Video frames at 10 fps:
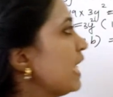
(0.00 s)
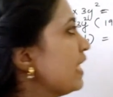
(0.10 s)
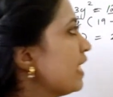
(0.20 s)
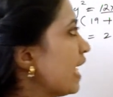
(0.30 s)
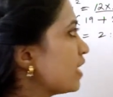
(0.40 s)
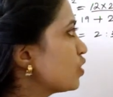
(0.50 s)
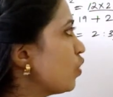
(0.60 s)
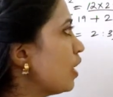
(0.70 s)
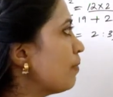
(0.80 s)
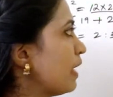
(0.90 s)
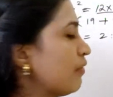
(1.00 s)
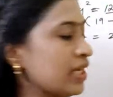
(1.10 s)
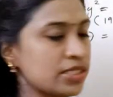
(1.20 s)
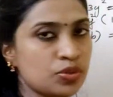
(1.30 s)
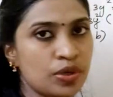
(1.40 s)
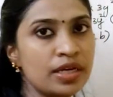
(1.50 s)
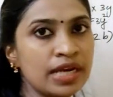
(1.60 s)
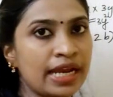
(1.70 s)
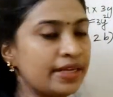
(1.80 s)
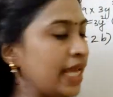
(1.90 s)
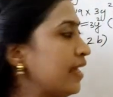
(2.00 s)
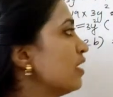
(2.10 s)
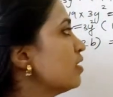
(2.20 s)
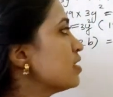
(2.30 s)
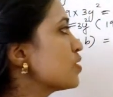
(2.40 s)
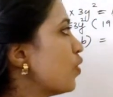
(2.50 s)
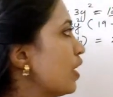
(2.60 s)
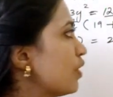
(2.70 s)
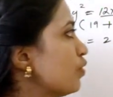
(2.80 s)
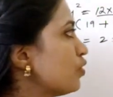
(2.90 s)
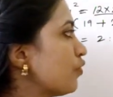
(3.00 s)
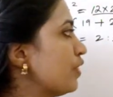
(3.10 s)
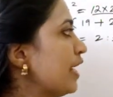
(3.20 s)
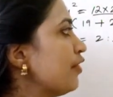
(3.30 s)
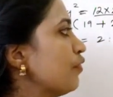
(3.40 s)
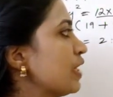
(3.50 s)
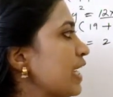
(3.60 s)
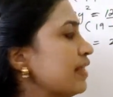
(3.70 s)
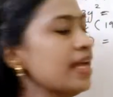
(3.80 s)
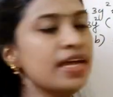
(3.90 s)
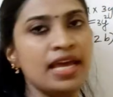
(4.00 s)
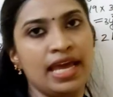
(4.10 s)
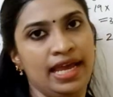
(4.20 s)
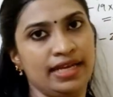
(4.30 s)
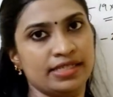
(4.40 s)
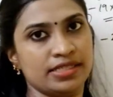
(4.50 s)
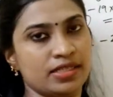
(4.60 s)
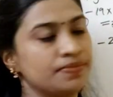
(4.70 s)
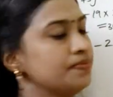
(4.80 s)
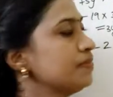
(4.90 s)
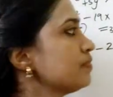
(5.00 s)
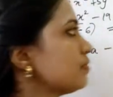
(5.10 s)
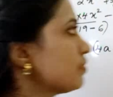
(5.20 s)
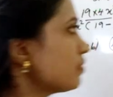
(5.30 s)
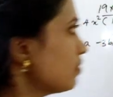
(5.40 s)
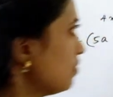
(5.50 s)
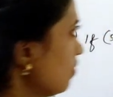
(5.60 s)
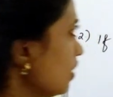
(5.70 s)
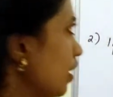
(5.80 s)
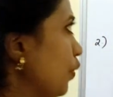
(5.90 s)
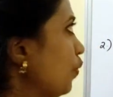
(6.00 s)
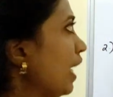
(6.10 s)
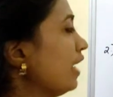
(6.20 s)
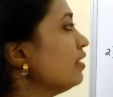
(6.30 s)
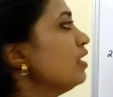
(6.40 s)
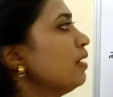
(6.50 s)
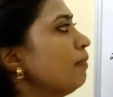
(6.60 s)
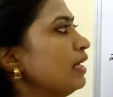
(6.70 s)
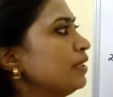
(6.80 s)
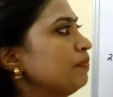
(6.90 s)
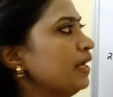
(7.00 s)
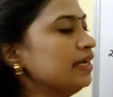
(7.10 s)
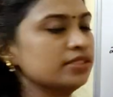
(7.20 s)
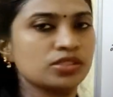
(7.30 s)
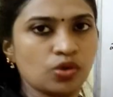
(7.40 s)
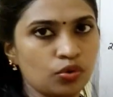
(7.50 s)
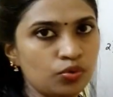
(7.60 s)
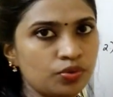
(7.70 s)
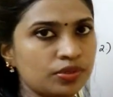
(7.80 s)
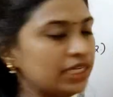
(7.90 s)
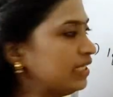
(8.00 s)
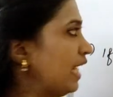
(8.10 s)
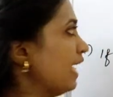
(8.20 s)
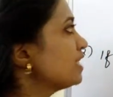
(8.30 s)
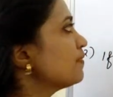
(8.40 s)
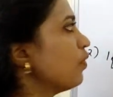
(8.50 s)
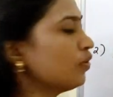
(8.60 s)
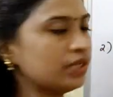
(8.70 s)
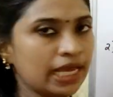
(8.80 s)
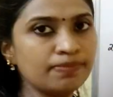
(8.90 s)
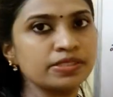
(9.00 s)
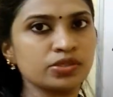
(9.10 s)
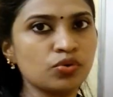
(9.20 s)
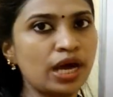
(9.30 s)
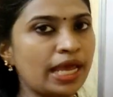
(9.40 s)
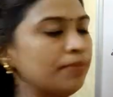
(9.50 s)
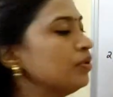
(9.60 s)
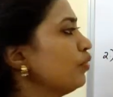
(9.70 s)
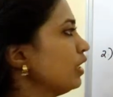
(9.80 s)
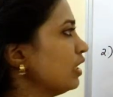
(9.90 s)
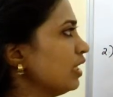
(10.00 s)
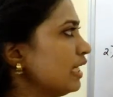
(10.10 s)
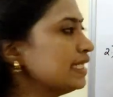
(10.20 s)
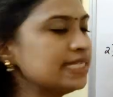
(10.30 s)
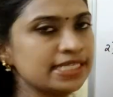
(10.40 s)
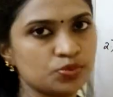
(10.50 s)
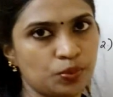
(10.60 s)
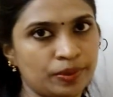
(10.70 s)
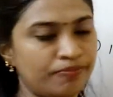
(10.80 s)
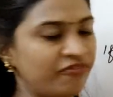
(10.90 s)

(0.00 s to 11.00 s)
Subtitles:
getting x square by y square, and taking the square root of that you will get the answer. You can multiply and solve. It takes more time, so I am doing in the easiest way.